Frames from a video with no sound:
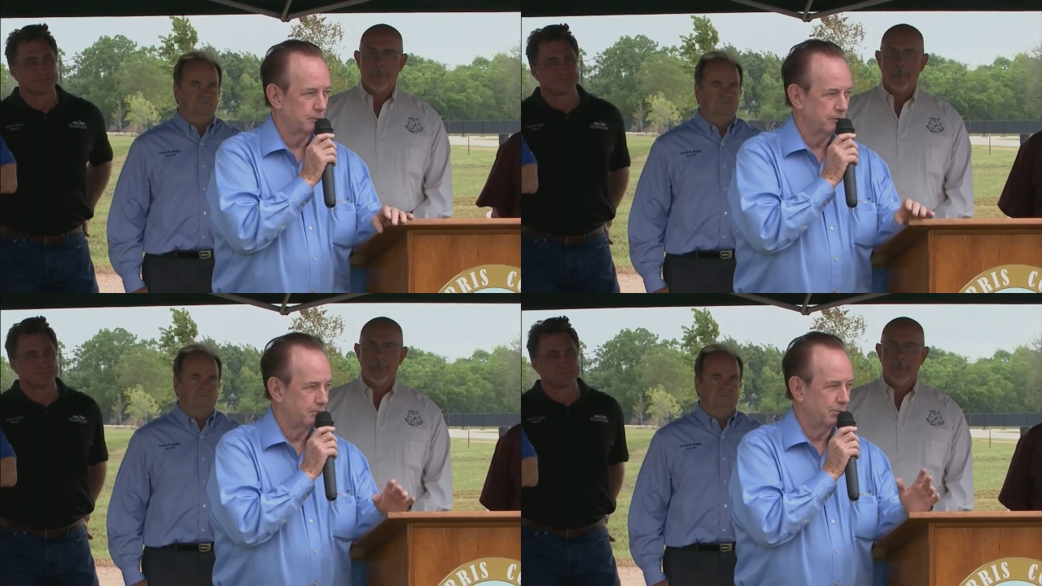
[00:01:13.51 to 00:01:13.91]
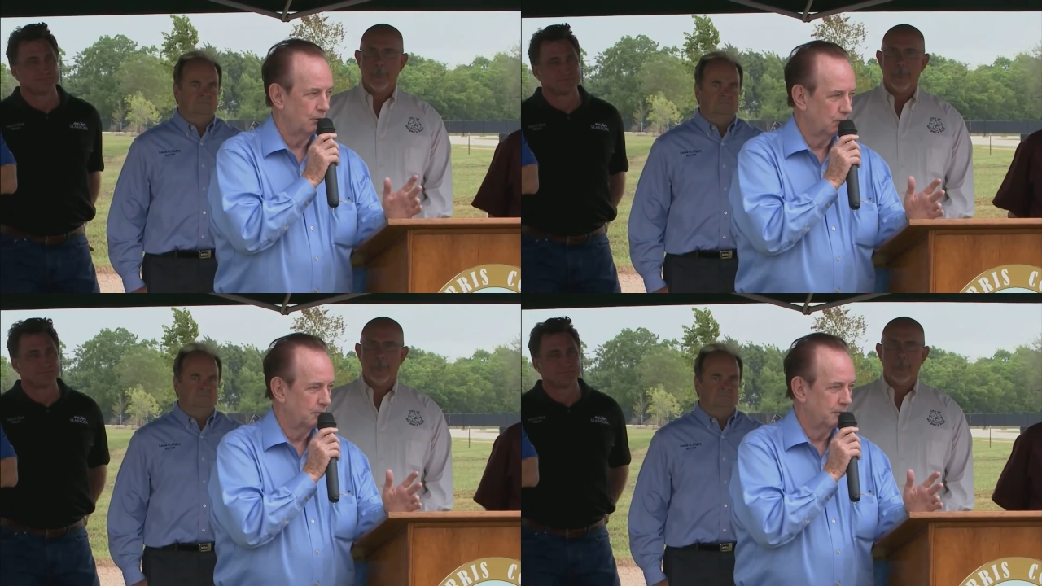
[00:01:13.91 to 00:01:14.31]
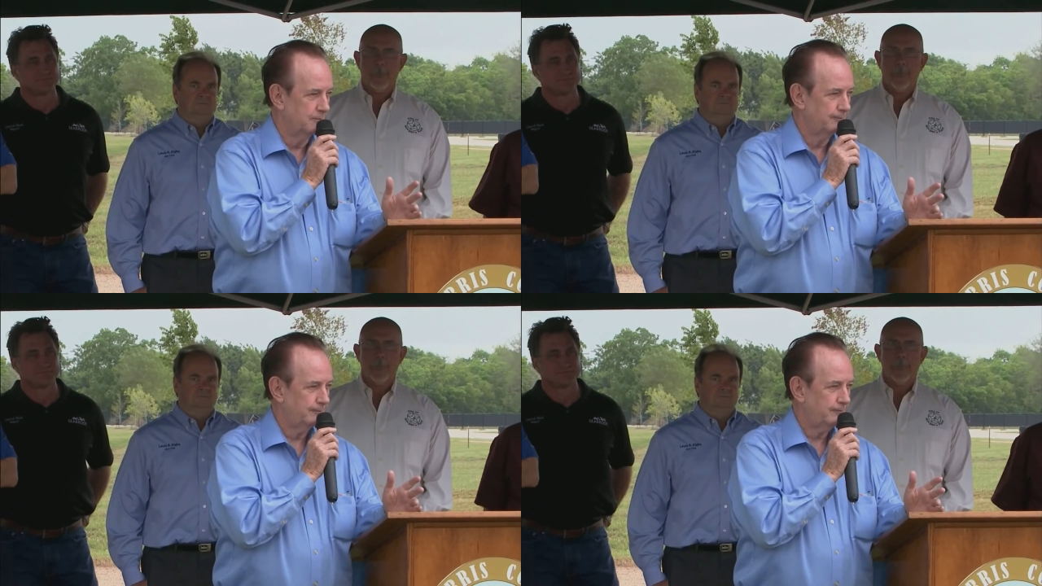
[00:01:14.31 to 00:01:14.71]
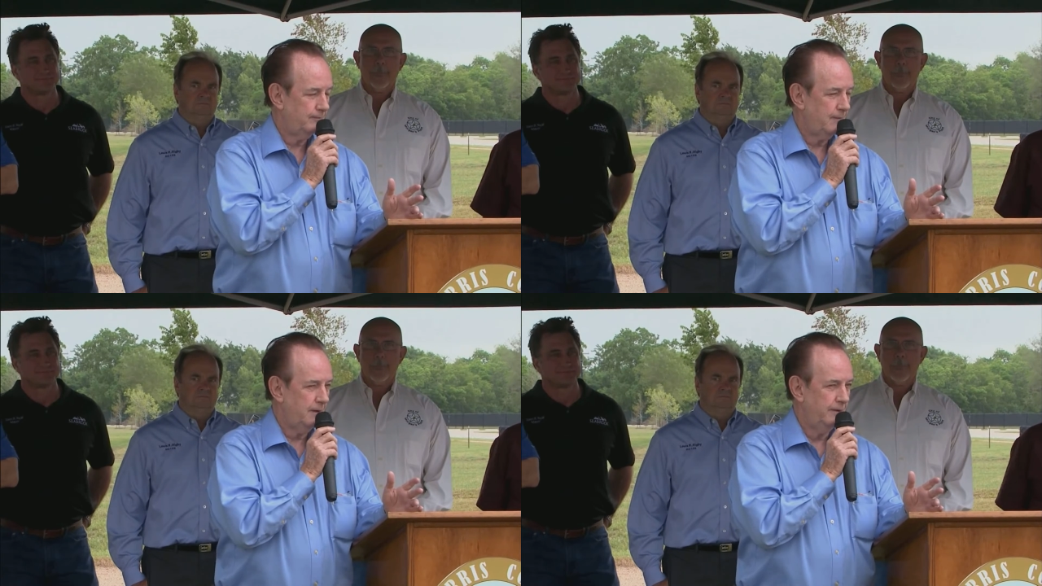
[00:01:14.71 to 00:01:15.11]
Speaker 1: were deplorable.
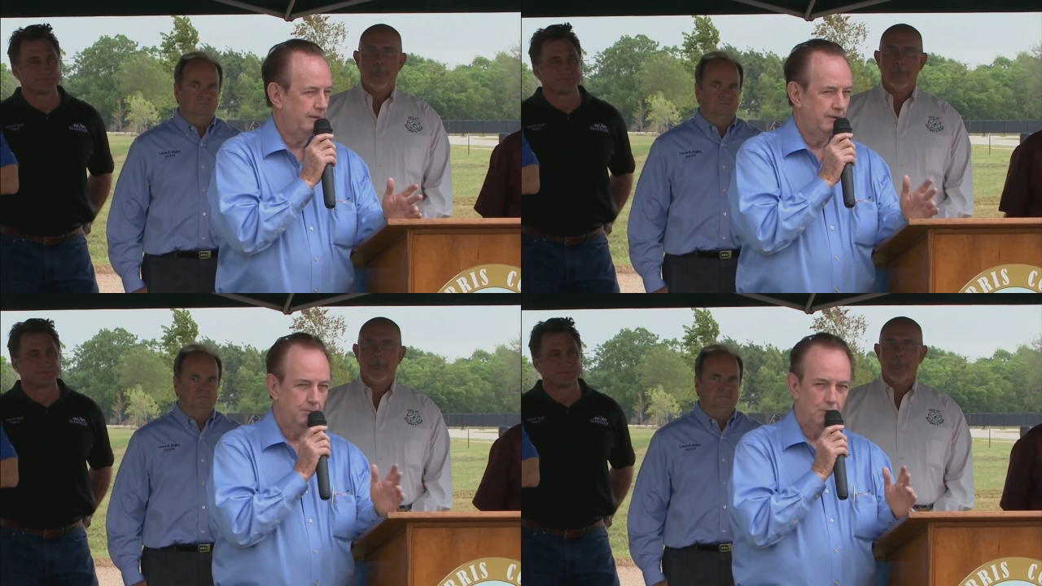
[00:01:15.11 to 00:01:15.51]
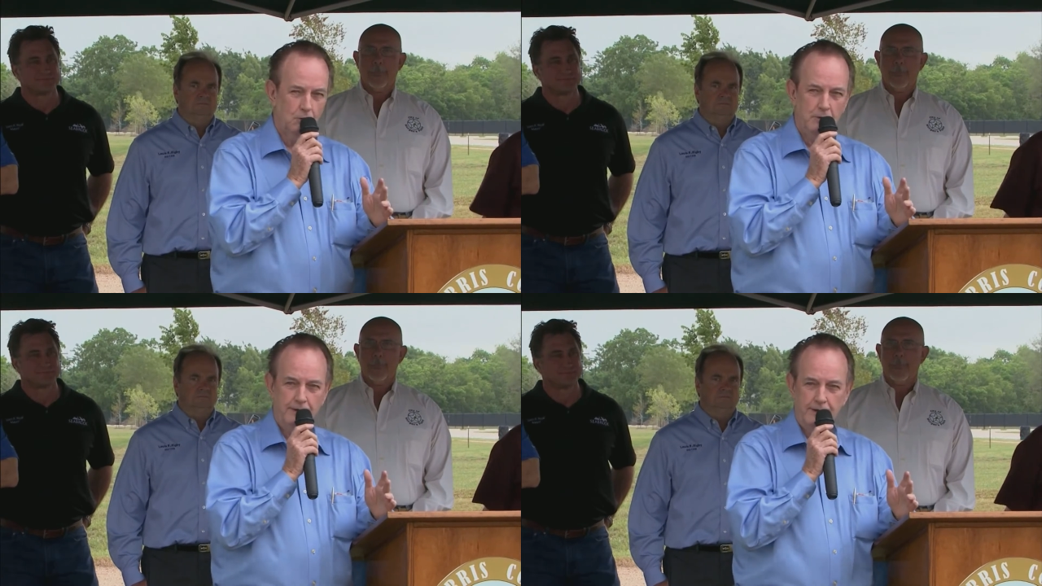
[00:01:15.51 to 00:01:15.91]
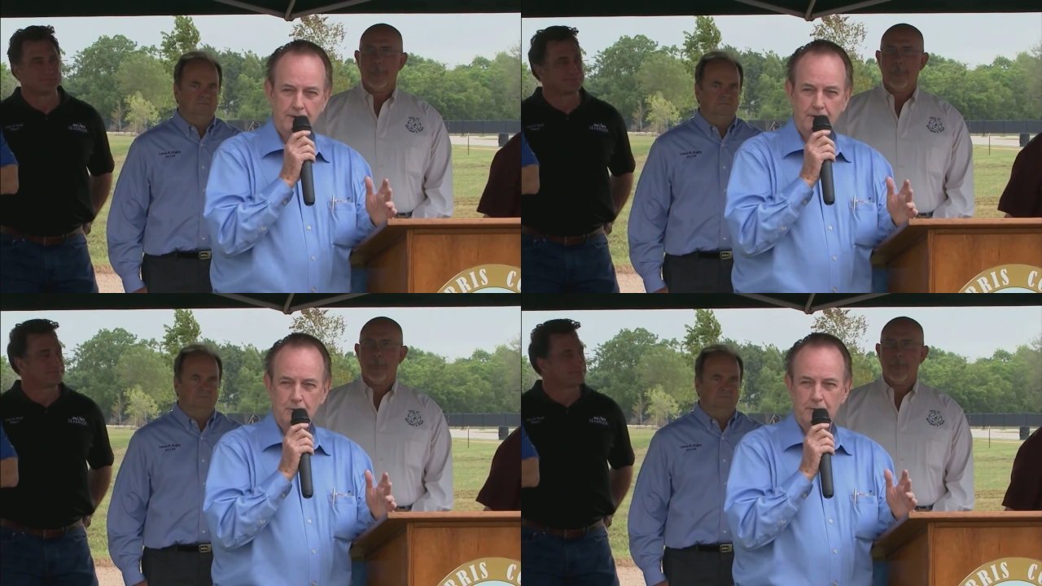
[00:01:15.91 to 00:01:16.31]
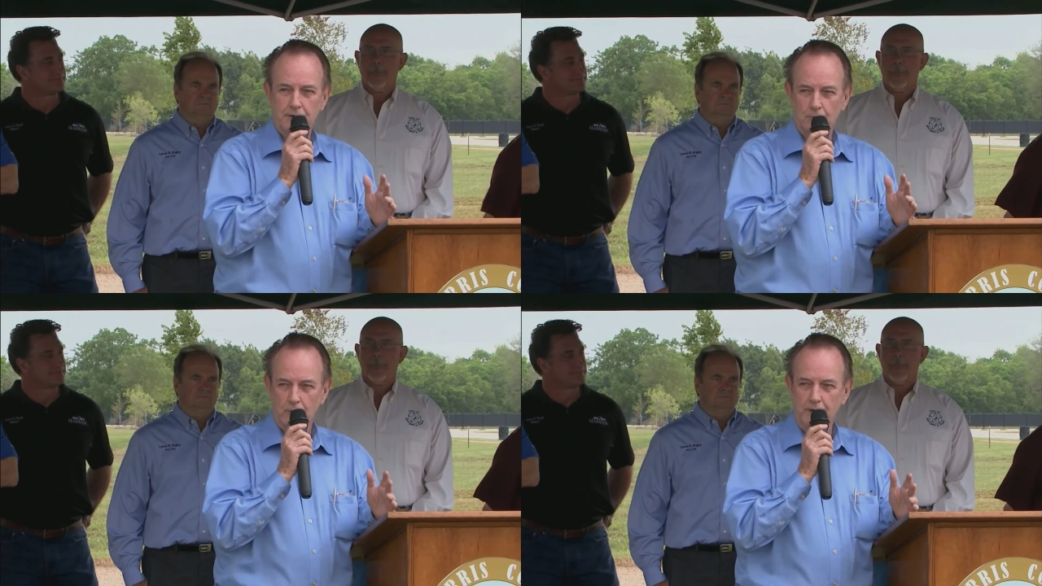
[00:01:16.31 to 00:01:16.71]
Deplorable not only when
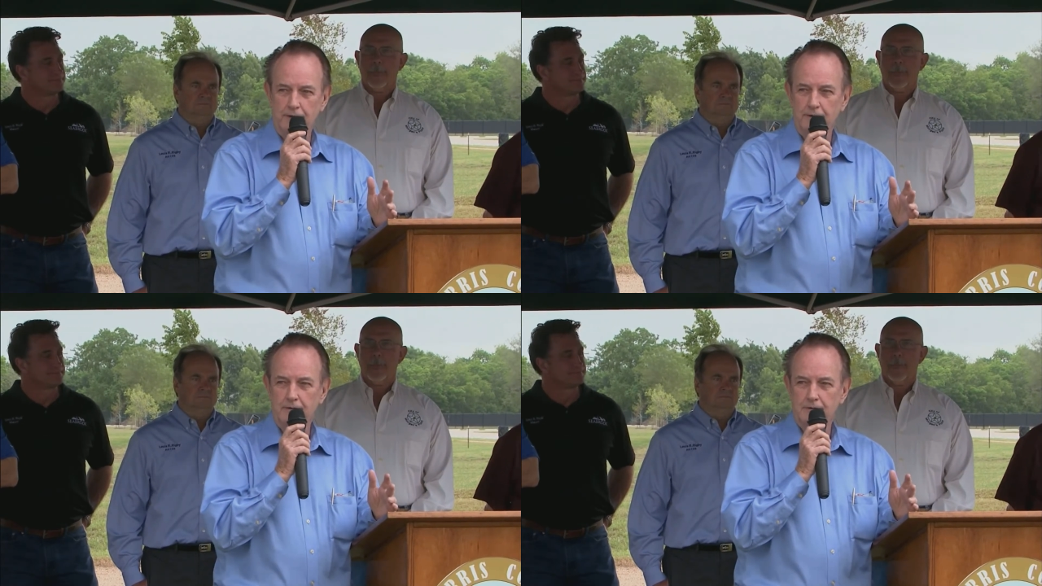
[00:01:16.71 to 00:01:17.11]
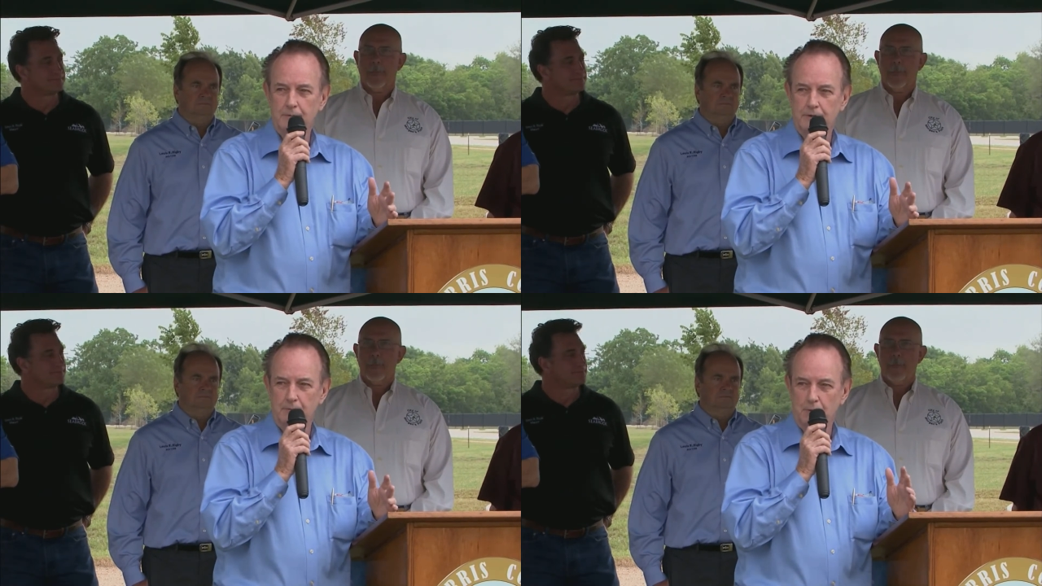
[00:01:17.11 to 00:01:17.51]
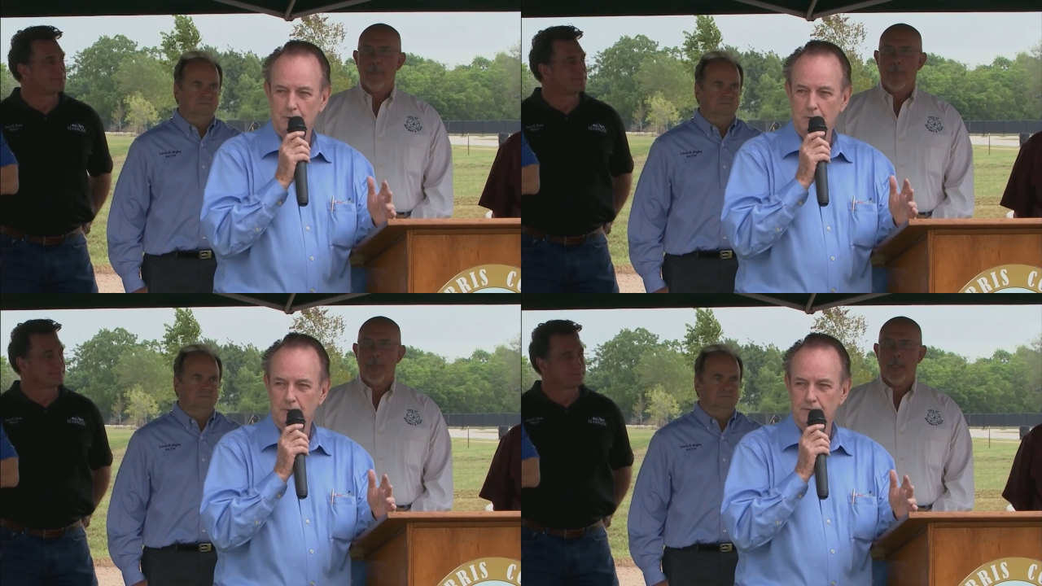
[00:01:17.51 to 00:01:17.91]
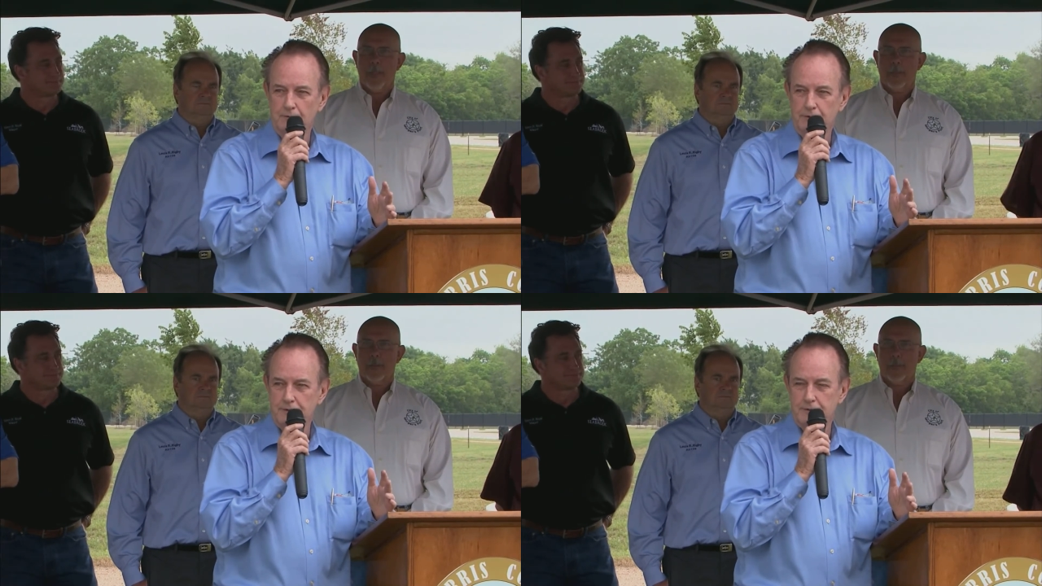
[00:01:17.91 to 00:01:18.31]
it rained, but deplorable
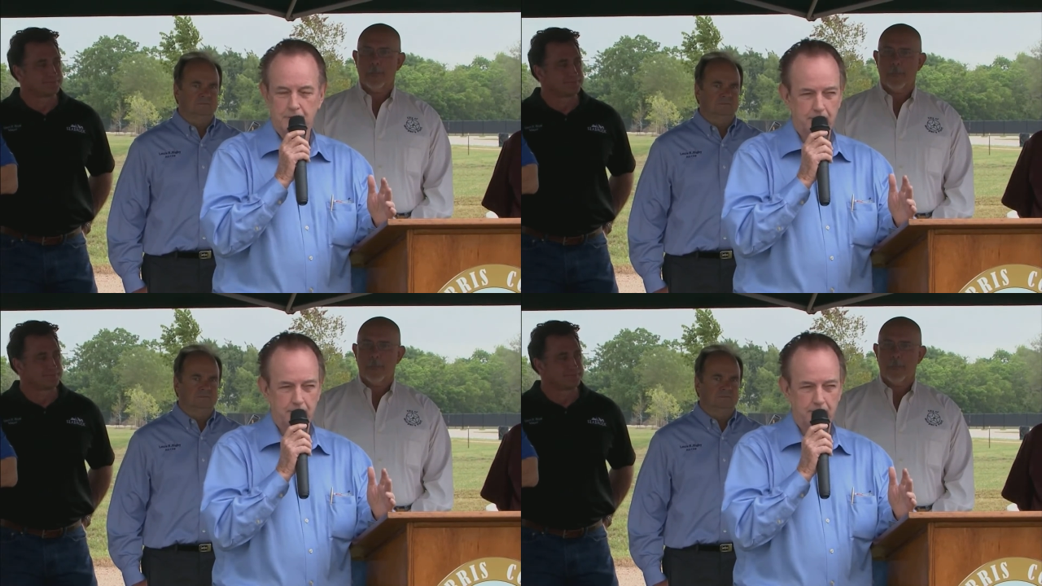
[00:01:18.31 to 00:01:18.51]
for just the